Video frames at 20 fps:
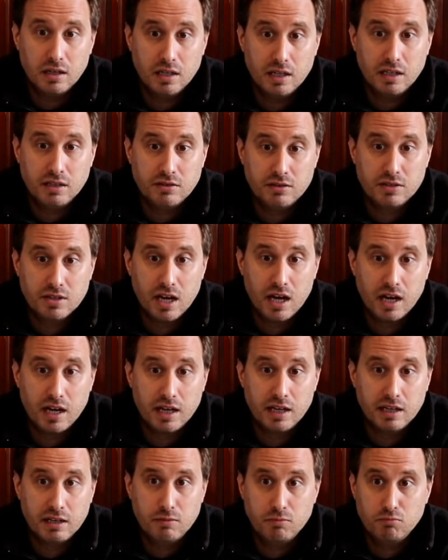
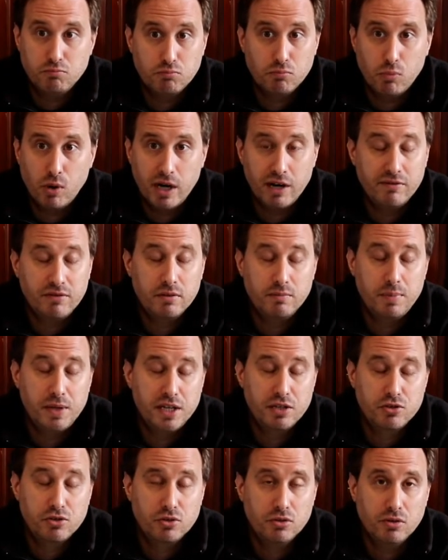inside whatever
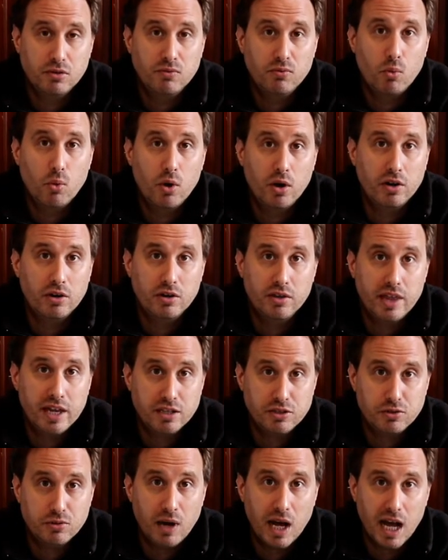pitcher of water
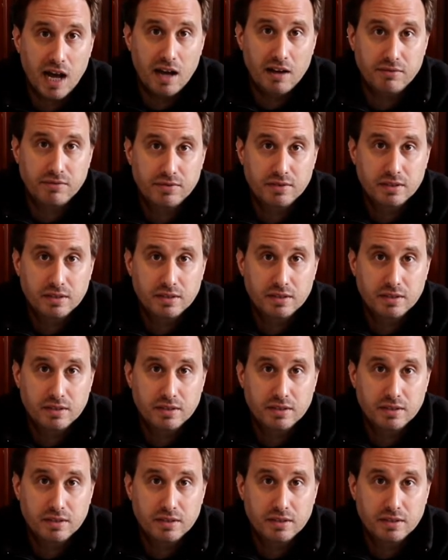that you have.